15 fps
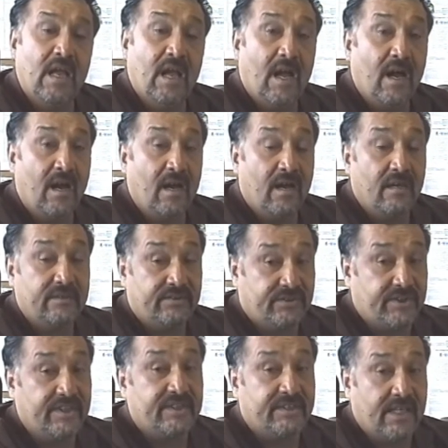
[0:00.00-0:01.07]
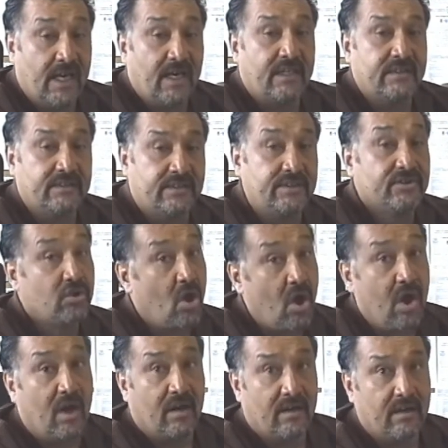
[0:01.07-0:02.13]
6 seconds is
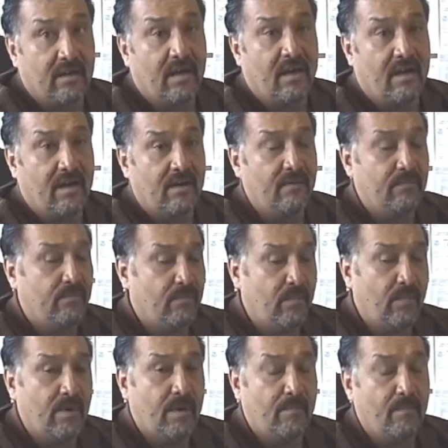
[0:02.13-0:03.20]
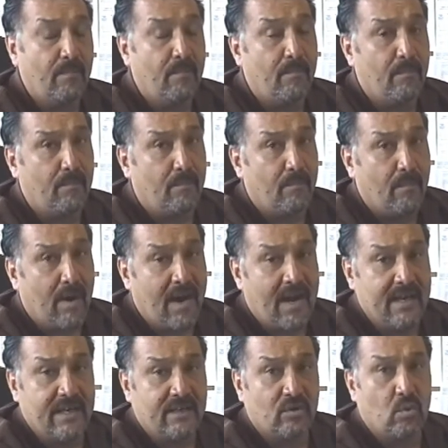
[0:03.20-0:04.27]
long. My
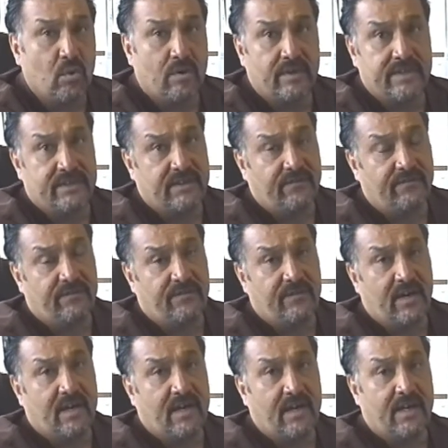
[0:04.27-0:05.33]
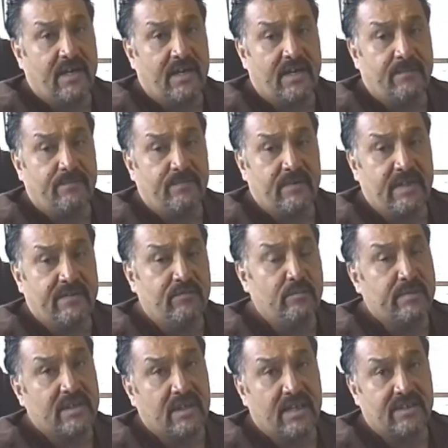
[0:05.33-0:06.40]
inquiries have even
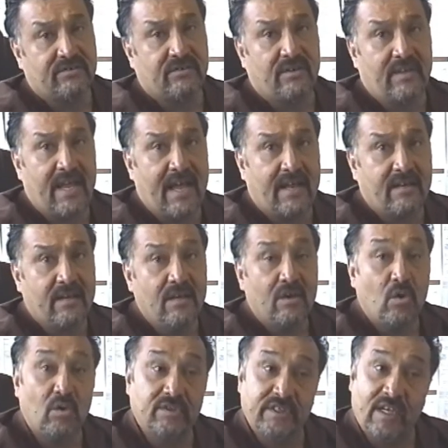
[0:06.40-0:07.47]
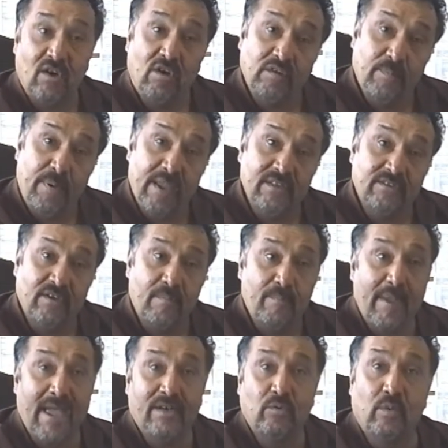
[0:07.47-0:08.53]
been less than that. Of course, that all depends on
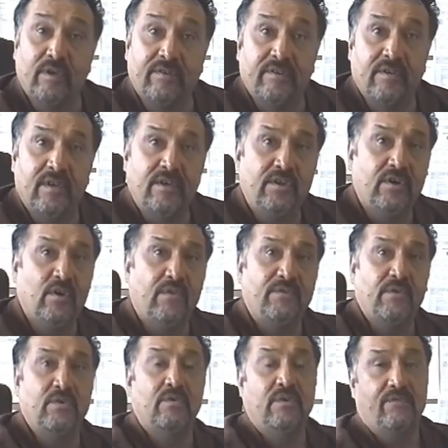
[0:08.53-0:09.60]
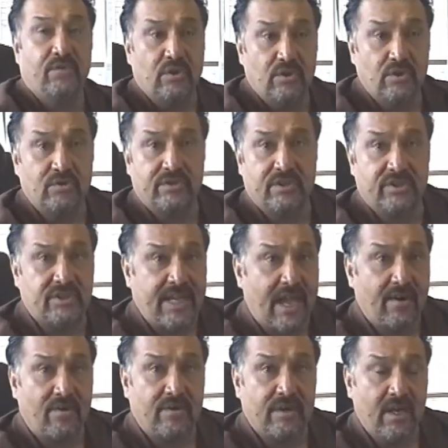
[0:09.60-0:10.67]
bandwidth. You know, if you use a
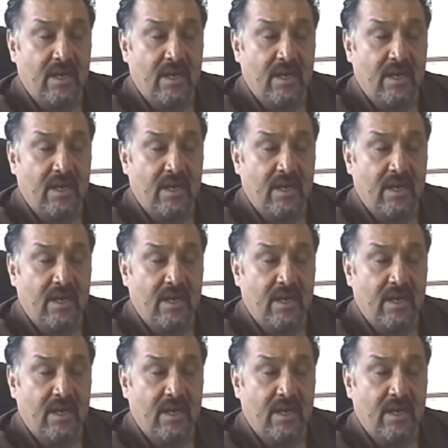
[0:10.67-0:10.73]
standard,